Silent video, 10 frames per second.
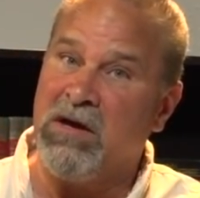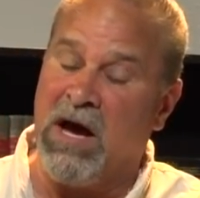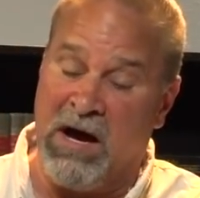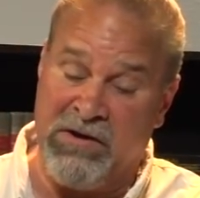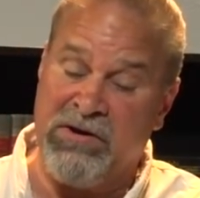
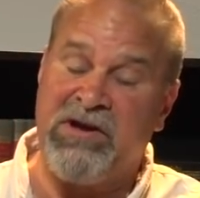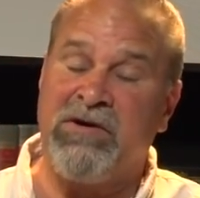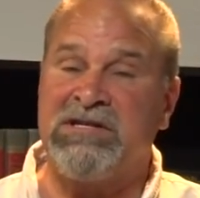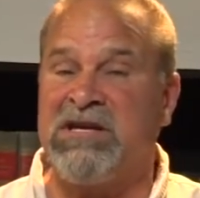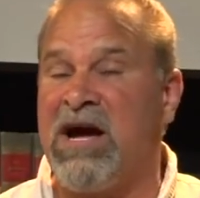
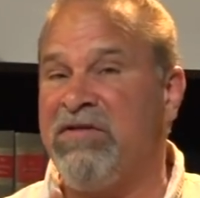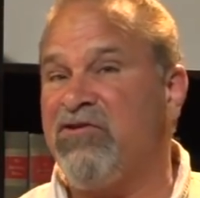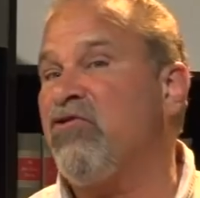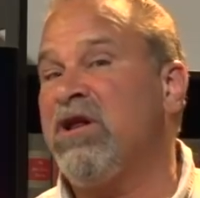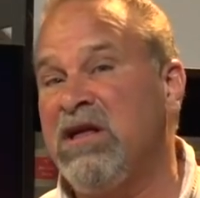Unitarians denied the
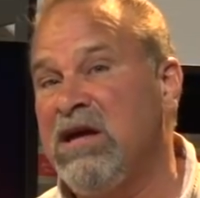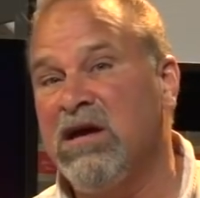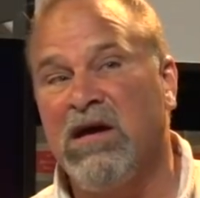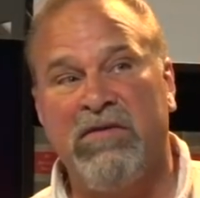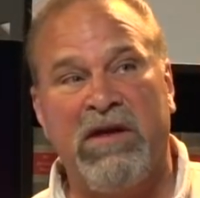Trinity.
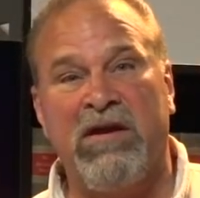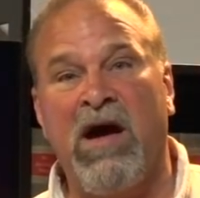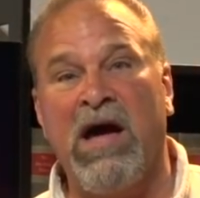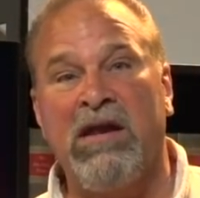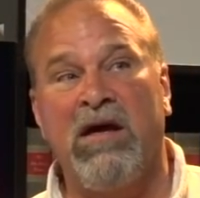They
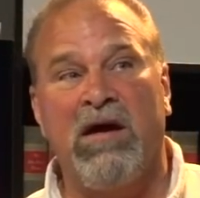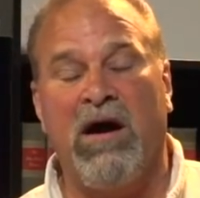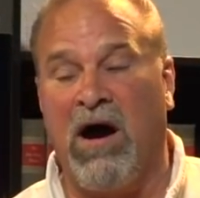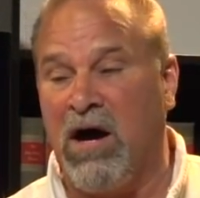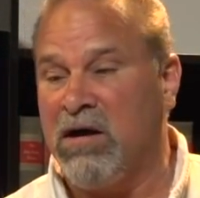denied
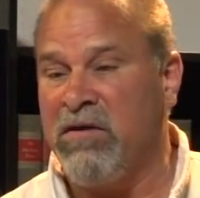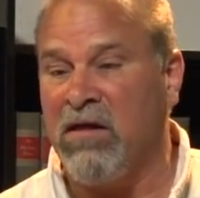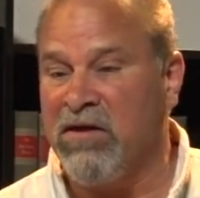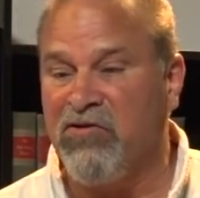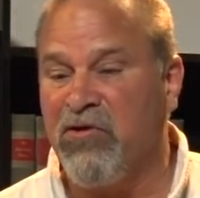not
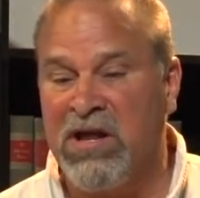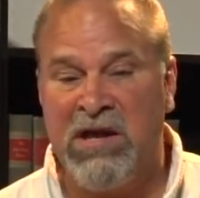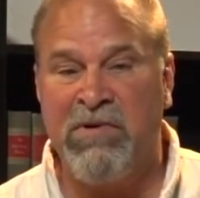only the Trinity,